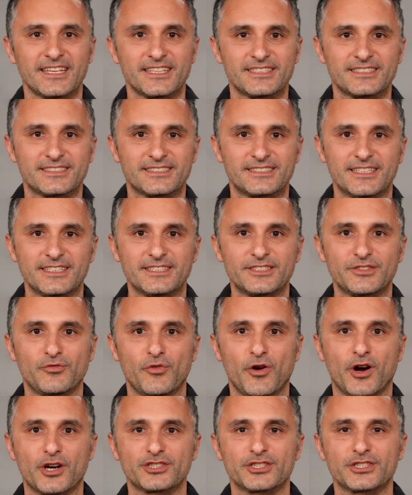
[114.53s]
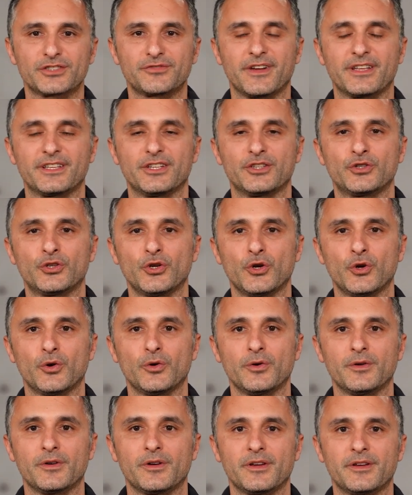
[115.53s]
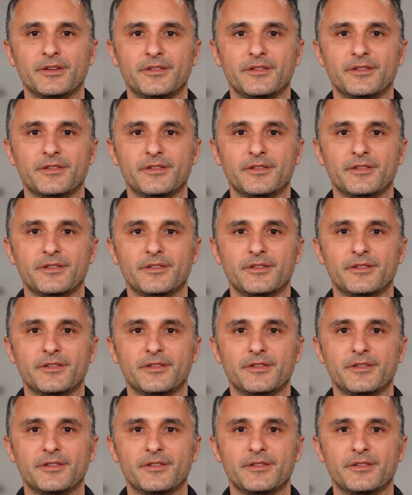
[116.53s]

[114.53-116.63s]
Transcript: Since version 22,